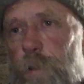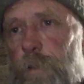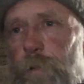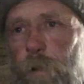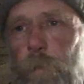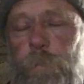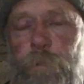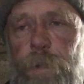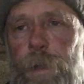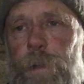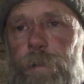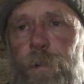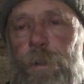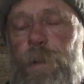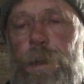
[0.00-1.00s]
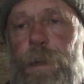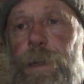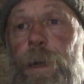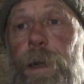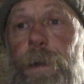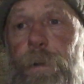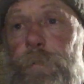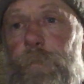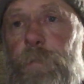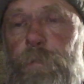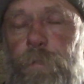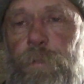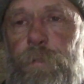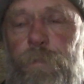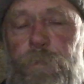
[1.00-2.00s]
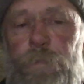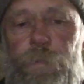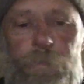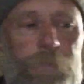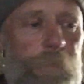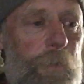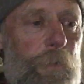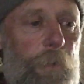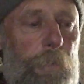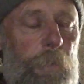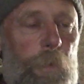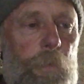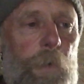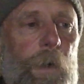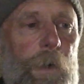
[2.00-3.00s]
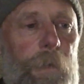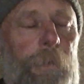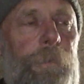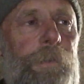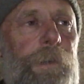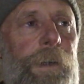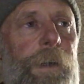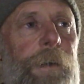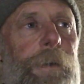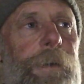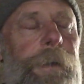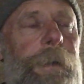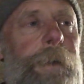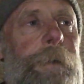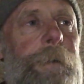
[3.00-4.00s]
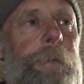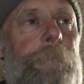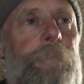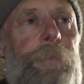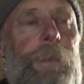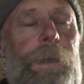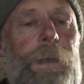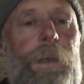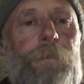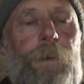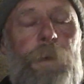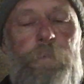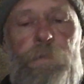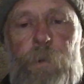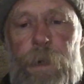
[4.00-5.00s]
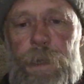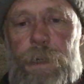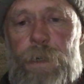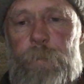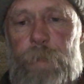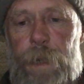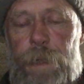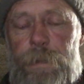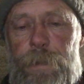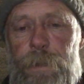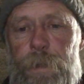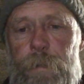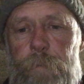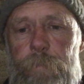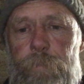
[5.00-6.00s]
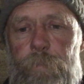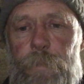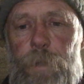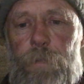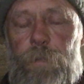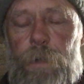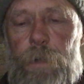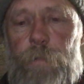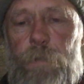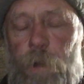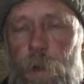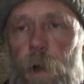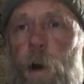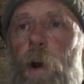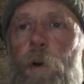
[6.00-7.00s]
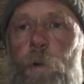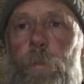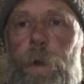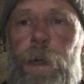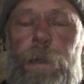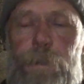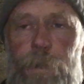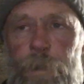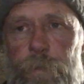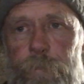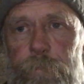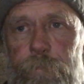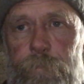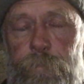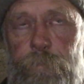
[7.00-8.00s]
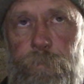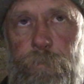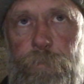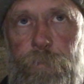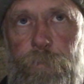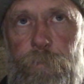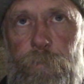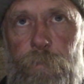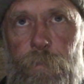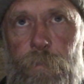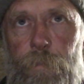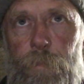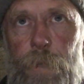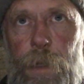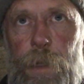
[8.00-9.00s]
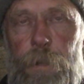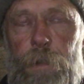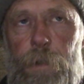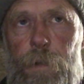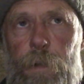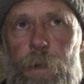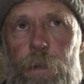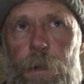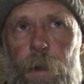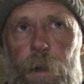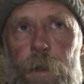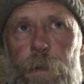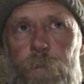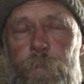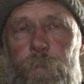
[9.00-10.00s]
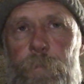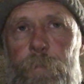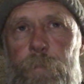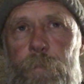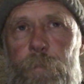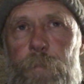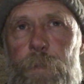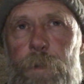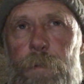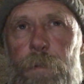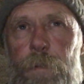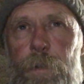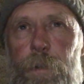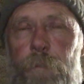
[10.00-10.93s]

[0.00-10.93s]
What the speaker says: object in our normal world, you know, if you break a magnet, so you've got a whole magnet, and you can kind of, you